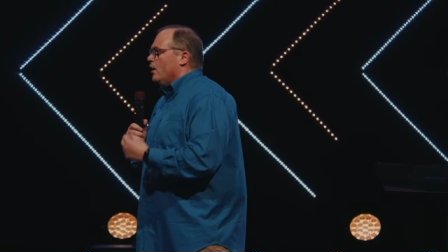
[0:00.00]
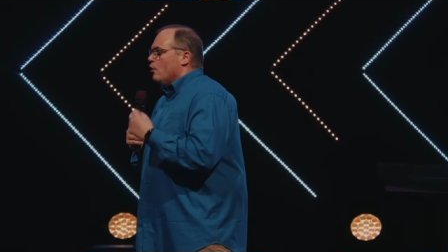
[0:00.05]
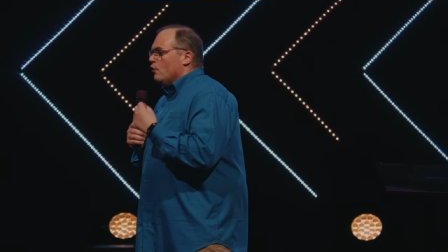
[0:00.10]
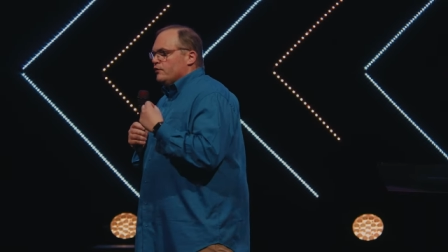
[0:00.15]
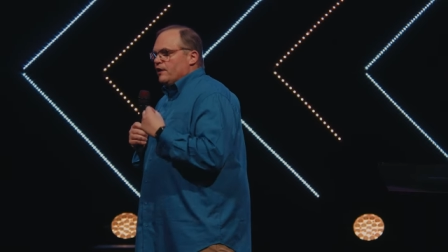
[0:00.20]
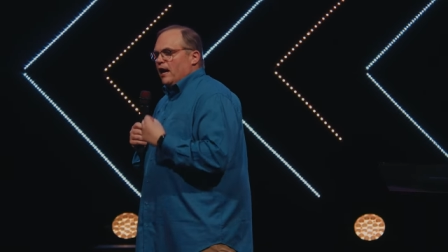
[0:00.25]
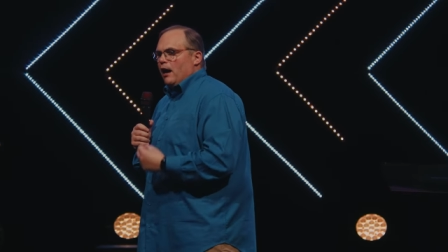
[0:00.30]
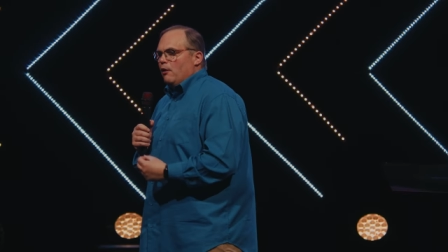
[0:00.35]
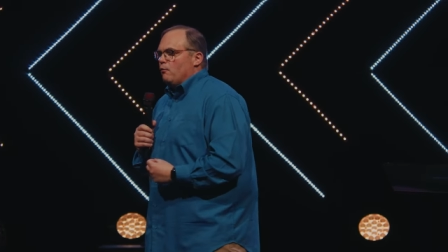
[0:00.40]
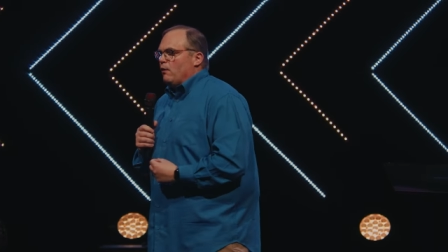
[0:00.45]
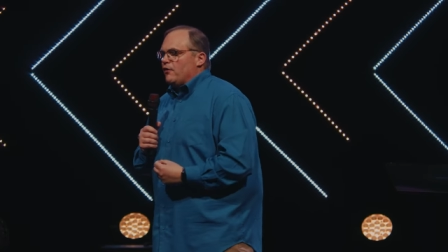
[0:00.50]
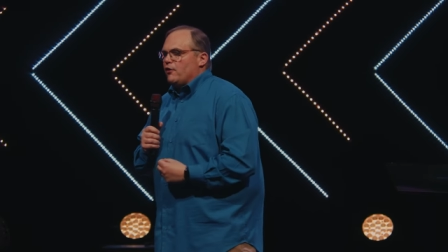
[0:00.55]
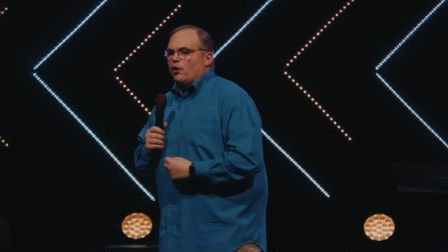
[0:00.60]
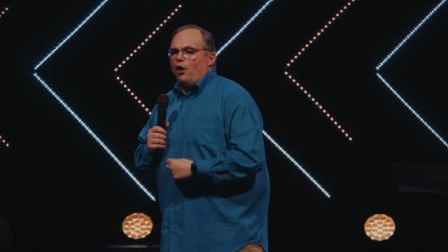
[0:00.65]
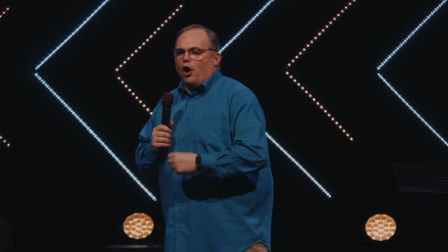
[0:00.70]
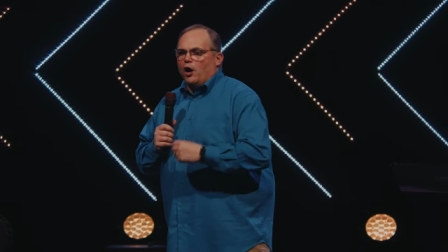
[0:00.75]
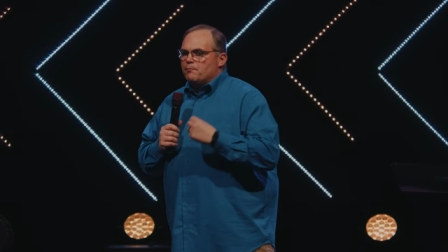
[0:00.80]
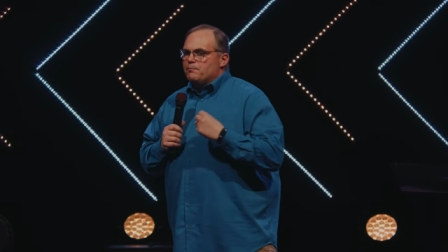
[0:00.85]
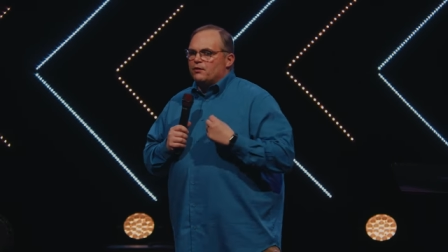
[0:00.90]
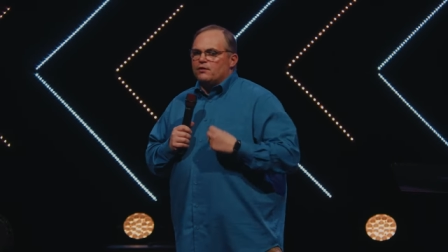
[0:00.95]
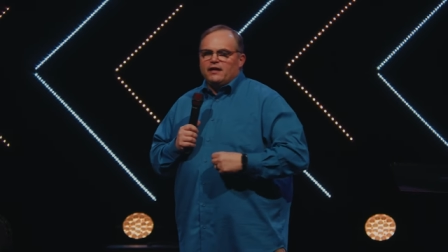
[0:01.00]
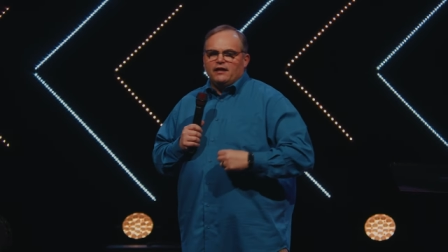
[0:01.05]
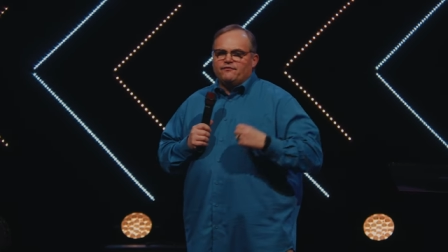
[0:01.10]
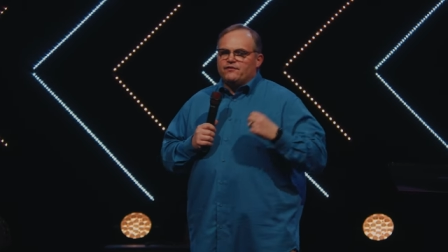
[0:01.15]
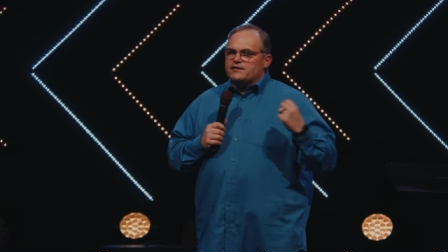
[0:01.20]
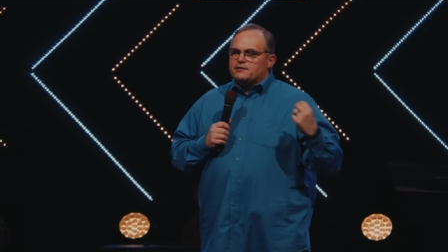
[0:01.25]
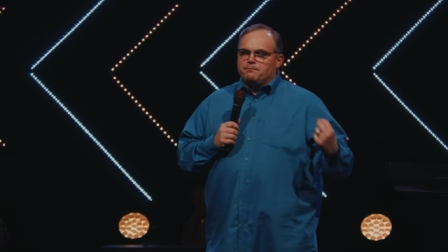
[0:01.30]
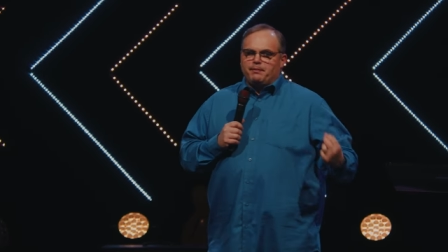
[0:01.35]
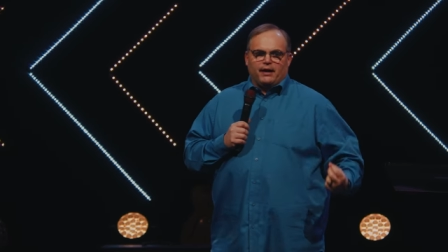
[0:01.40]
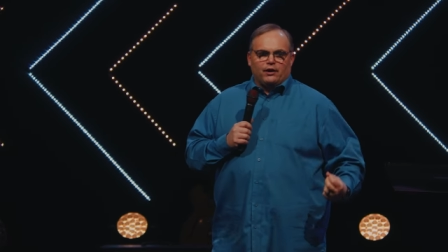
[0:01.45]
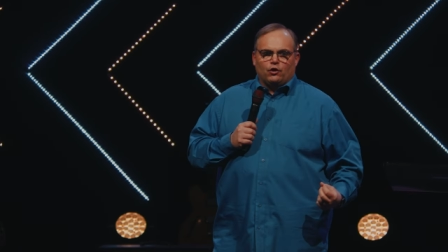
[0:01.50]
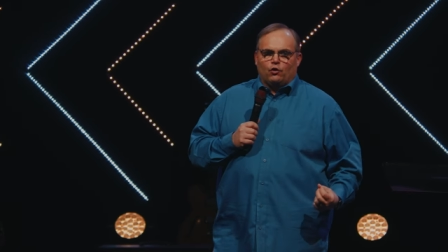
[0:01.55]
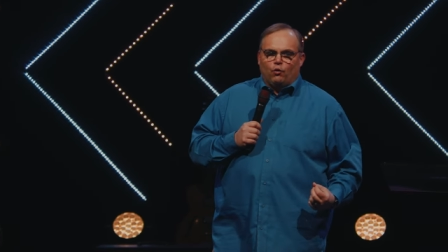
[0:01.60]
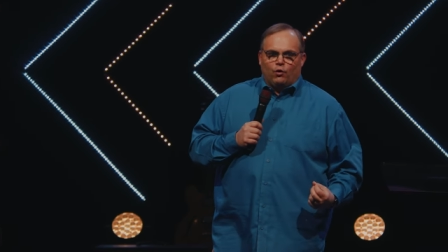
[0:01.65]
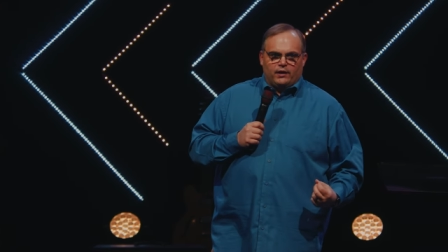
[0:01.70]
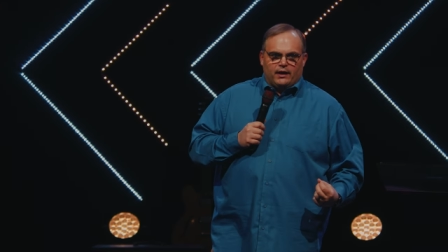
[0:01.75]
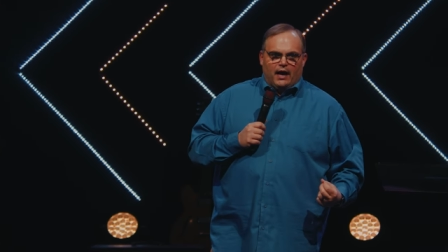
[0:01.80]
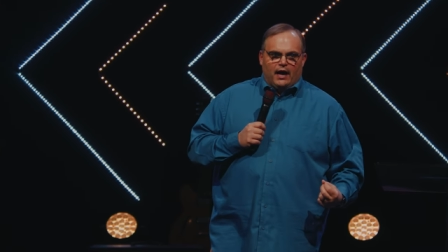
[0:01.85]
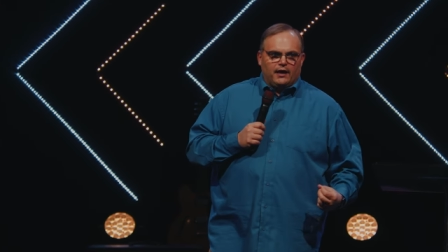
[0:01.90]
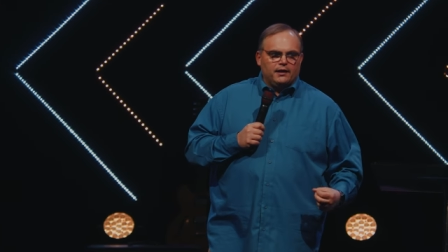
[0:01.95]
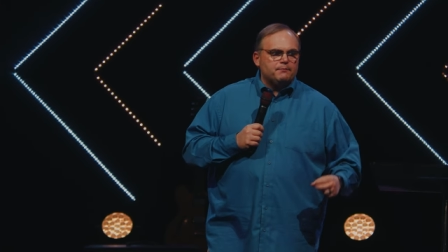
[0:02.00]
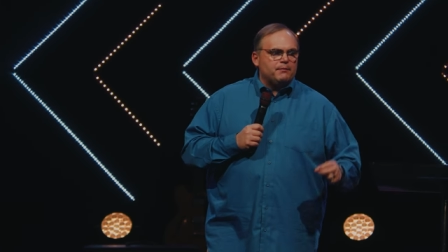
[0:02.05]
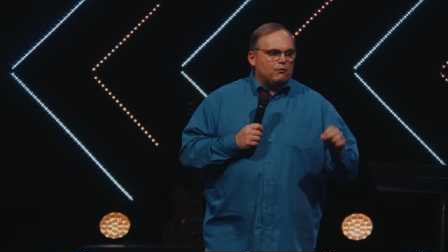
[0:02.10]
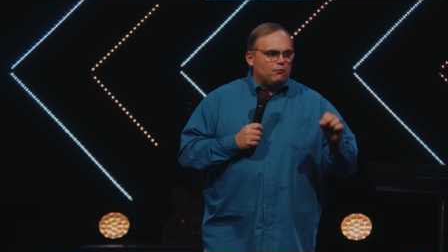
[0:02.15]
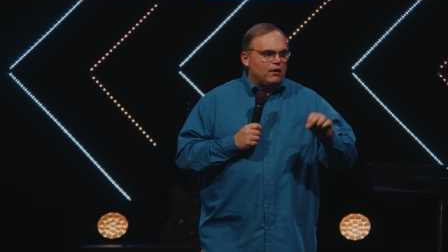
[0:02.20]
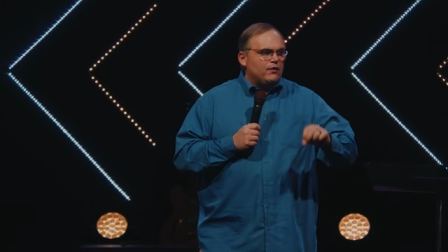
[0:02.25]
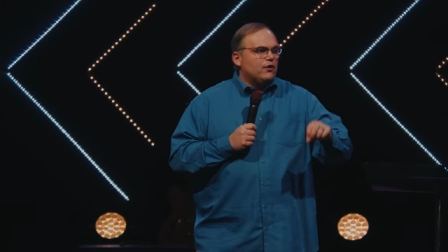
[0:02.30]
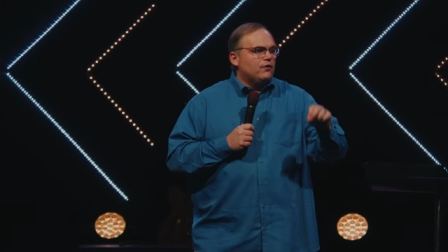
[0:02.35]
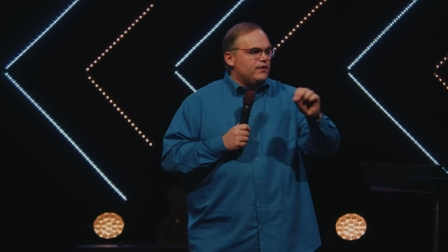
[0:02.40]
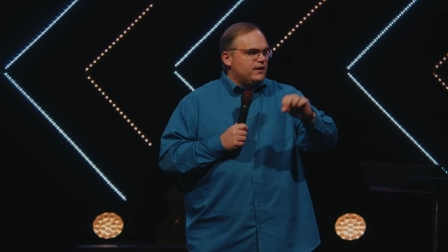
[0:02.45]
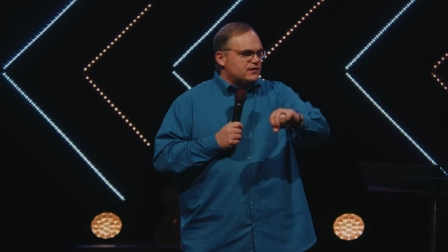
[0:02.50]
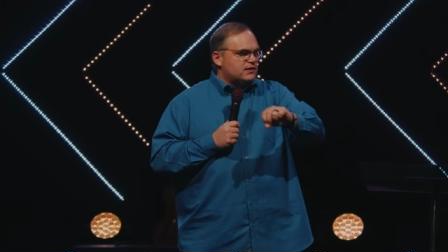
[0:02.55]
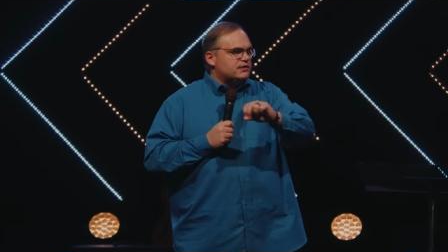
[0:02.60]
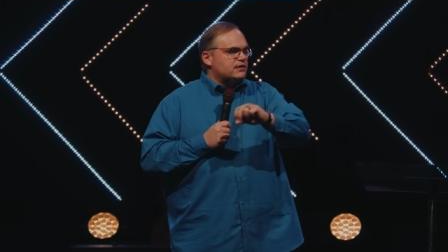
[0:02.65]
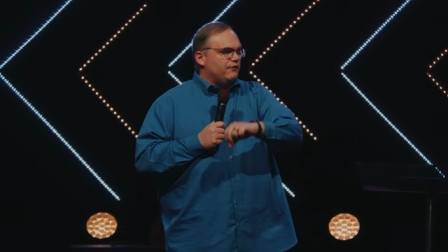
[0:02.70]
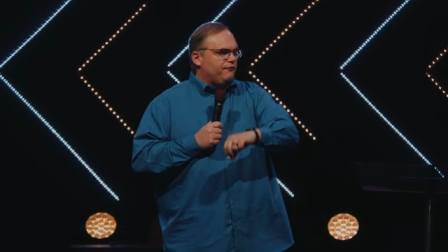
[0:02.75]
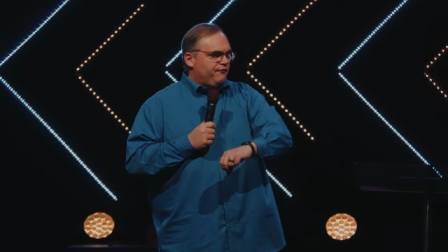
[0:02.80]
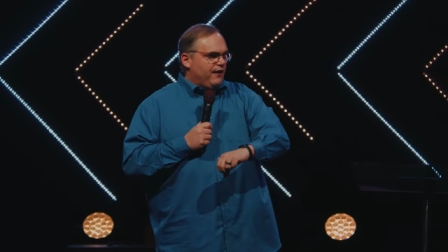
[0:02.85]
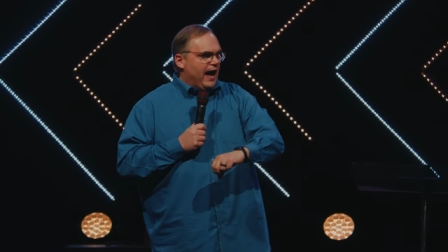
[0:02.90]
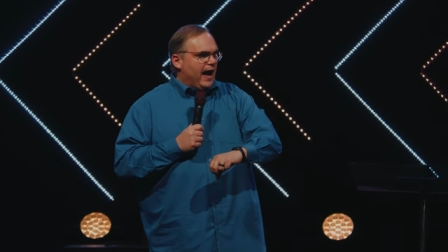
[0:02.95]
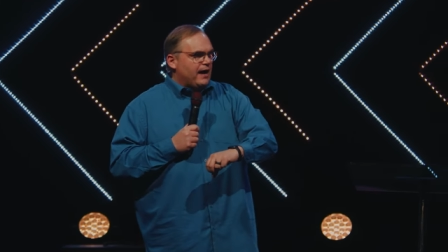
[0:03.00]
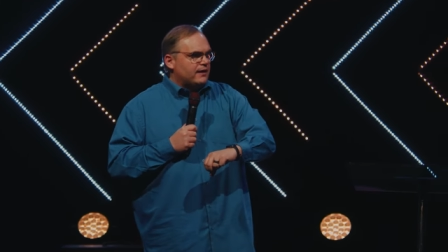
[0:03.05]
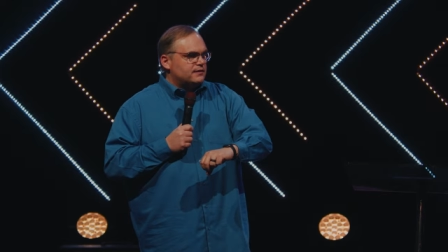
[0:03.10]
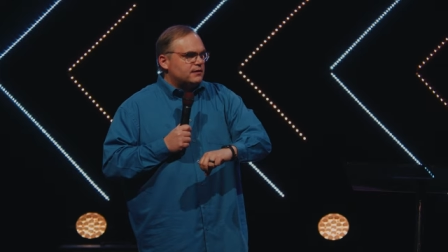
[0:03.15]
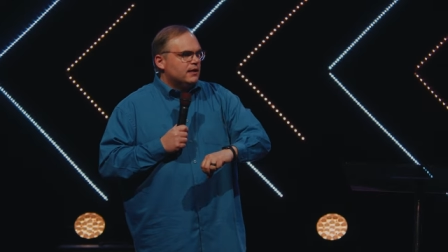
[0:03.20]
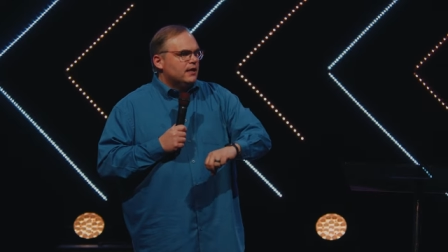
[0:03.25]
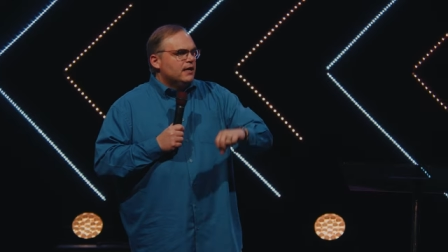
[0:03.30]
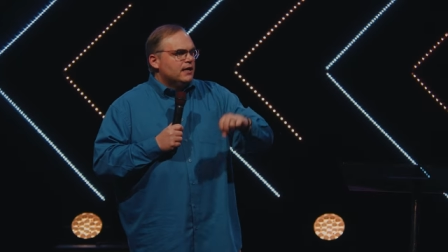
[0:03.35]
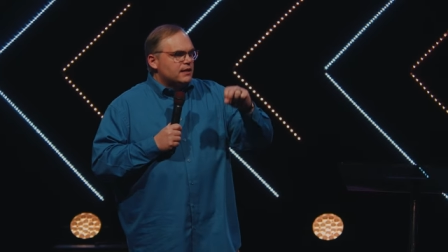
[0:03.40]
not whether our belief is better or not, but whether this is a fact.